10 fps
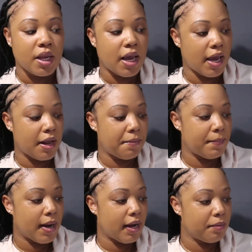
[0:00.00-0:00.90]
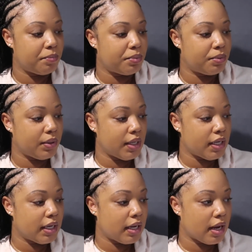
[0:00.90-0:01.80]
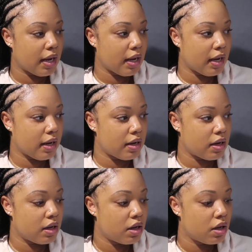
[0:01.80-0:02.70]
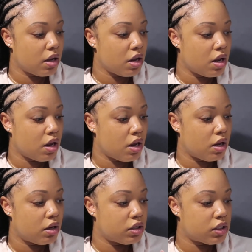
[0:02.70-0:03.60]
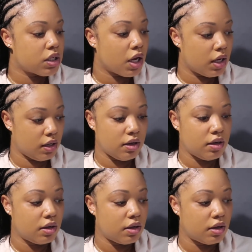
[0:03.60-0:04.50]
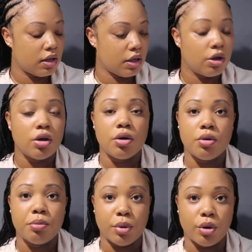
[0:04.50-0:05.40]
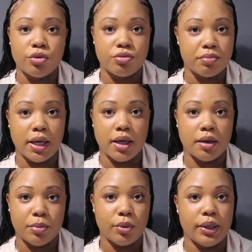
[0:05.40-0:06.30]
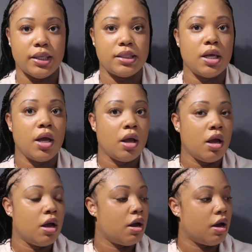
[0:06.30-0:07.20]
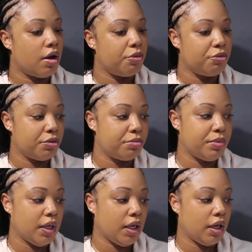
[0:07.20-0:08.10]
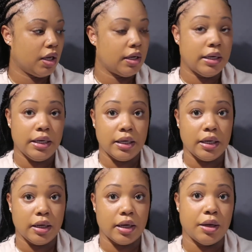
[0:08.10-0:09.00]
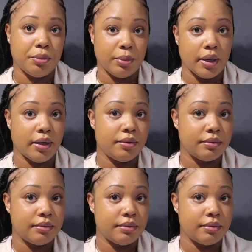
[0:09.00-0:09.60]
and my pre-K son, both my boys, will be needing, and what